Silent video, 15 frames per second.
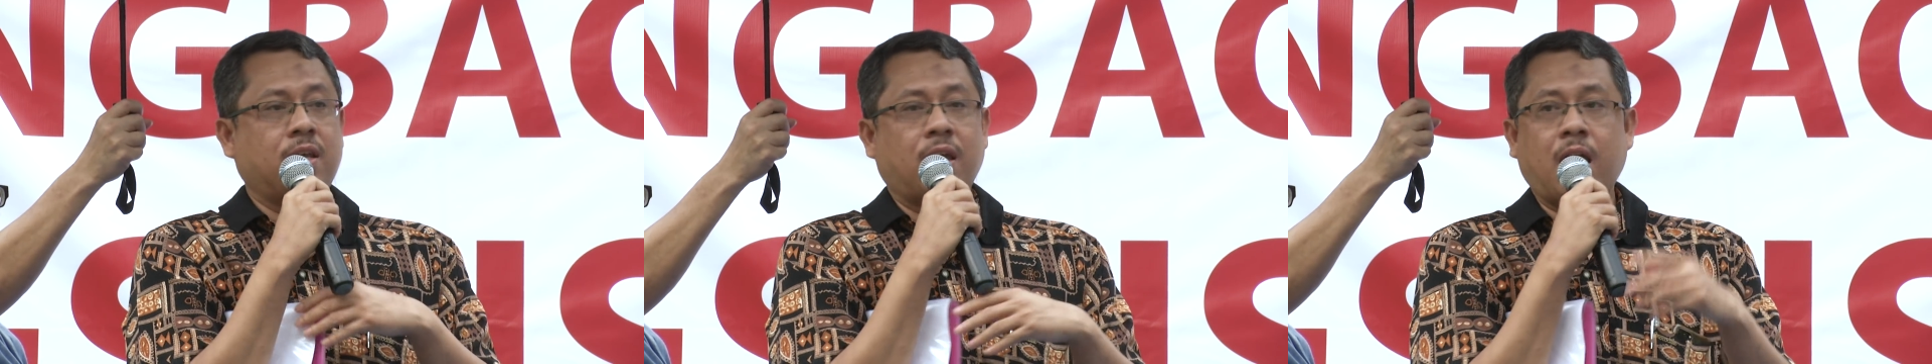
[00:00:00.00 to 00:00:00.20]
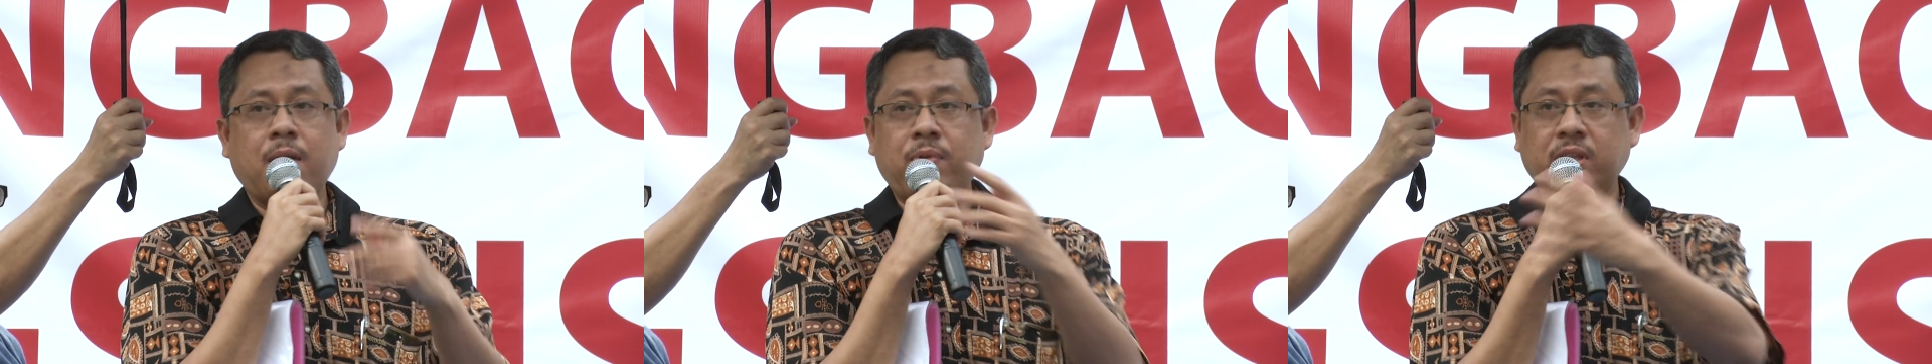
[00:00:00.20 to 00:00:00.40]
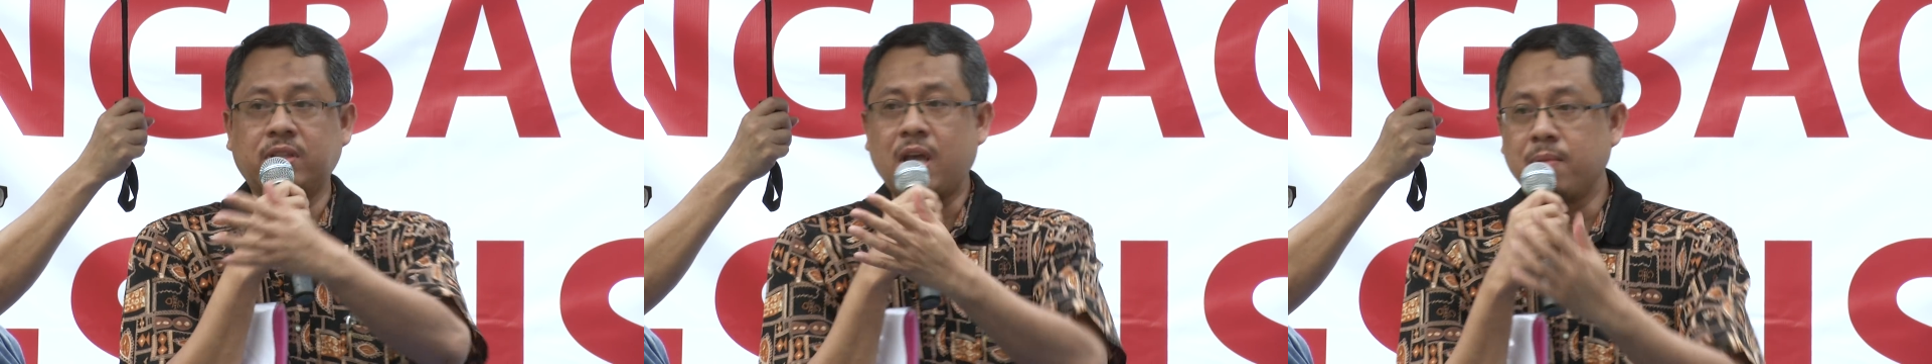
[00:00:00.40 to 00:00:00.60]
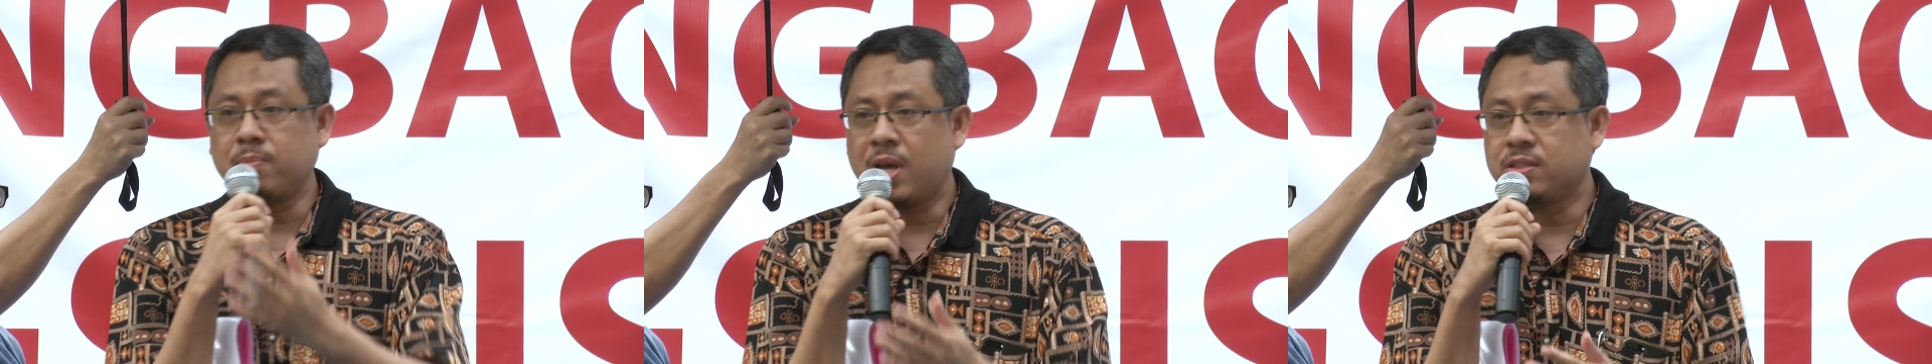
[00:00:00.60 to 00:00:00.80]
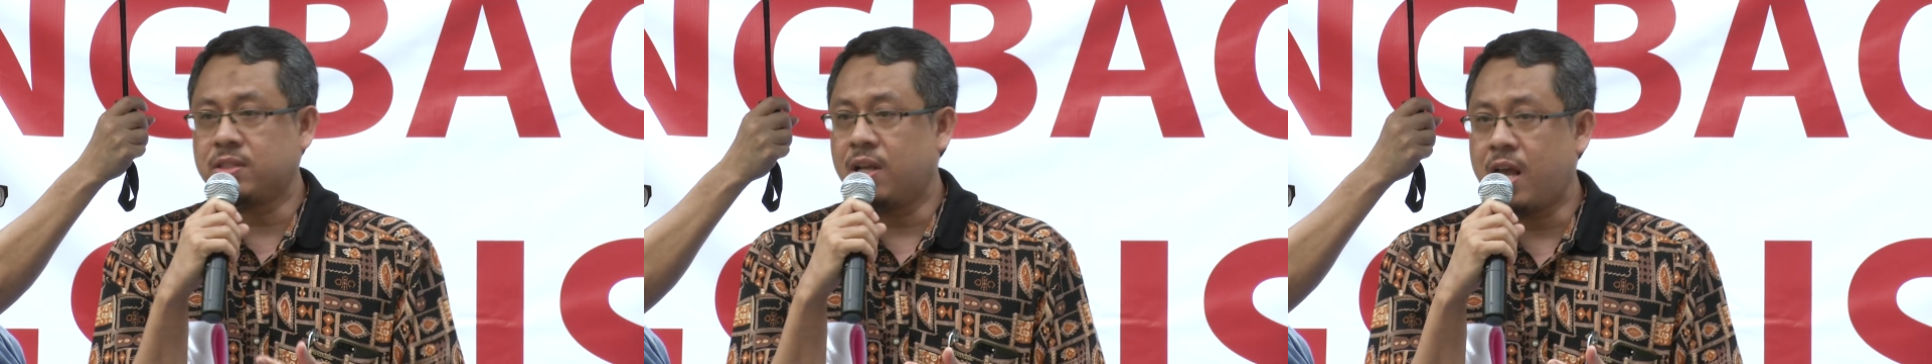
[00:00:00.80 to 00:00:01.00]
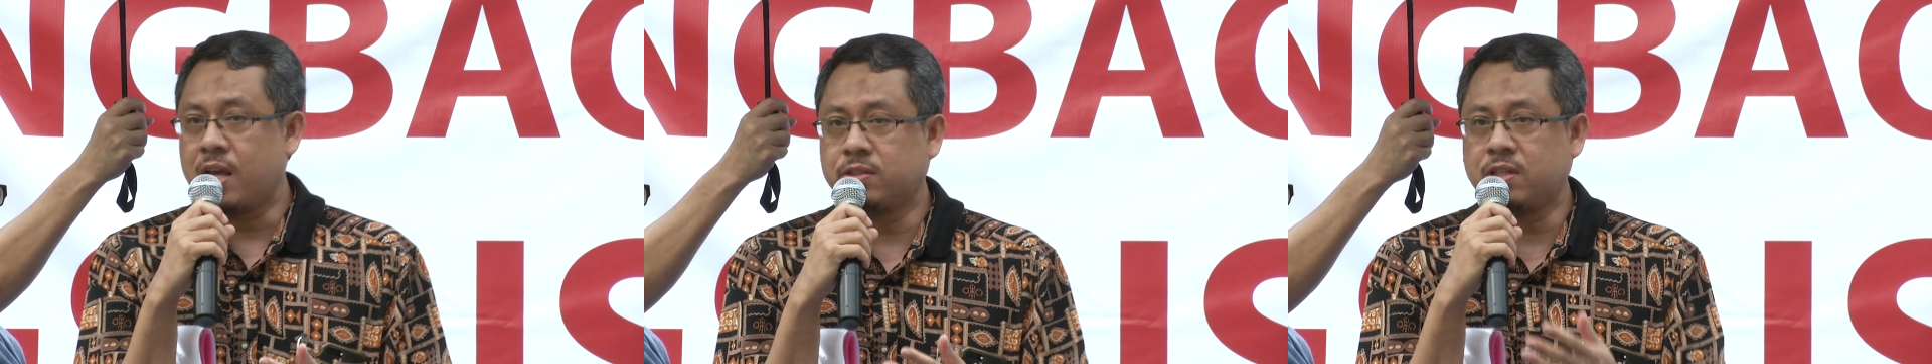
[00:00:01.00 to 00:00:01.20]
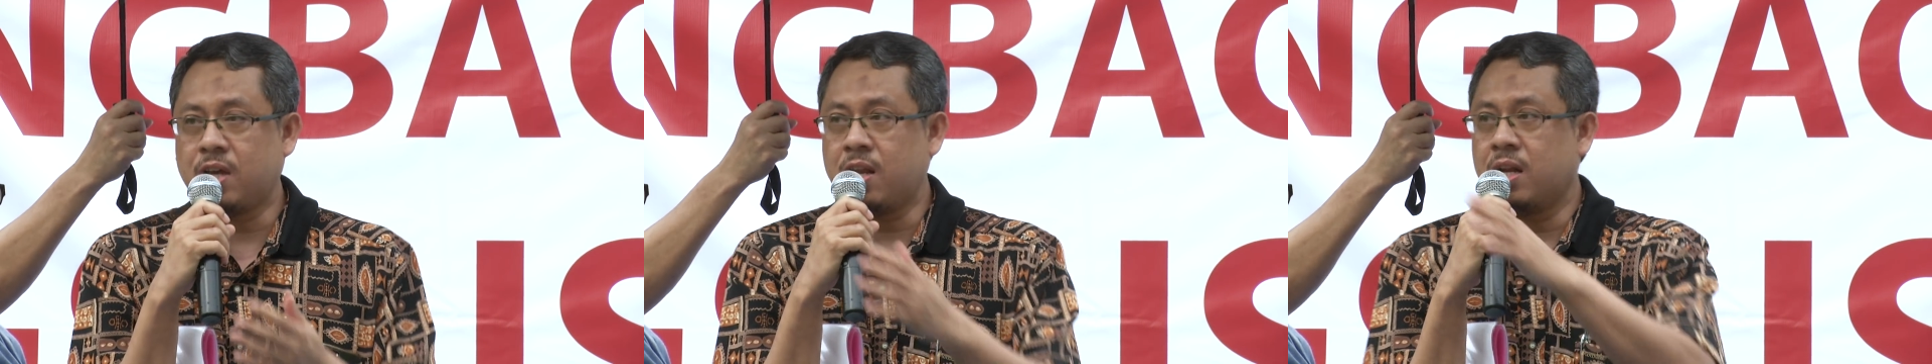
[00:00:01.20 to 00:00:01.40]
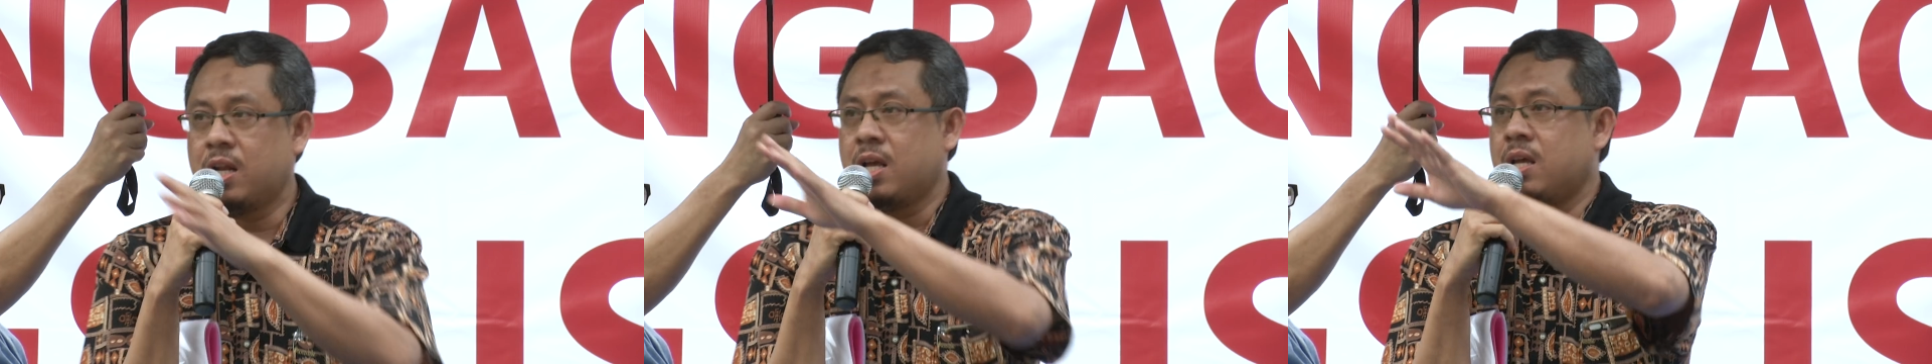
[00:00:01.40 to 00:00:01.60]
Every time there's
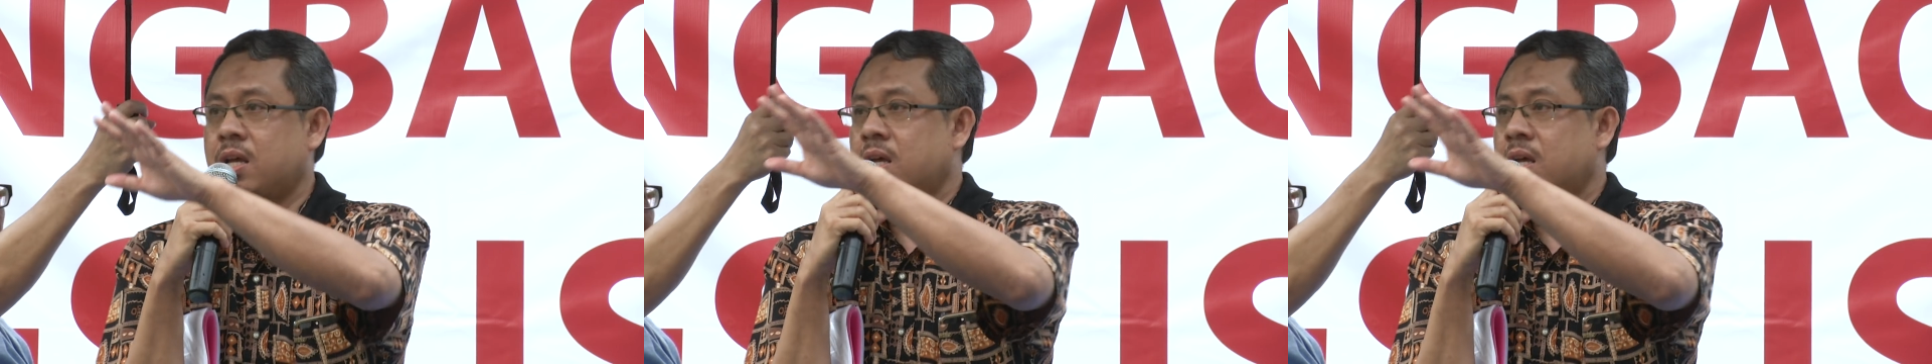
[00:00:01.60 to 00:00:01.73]
election,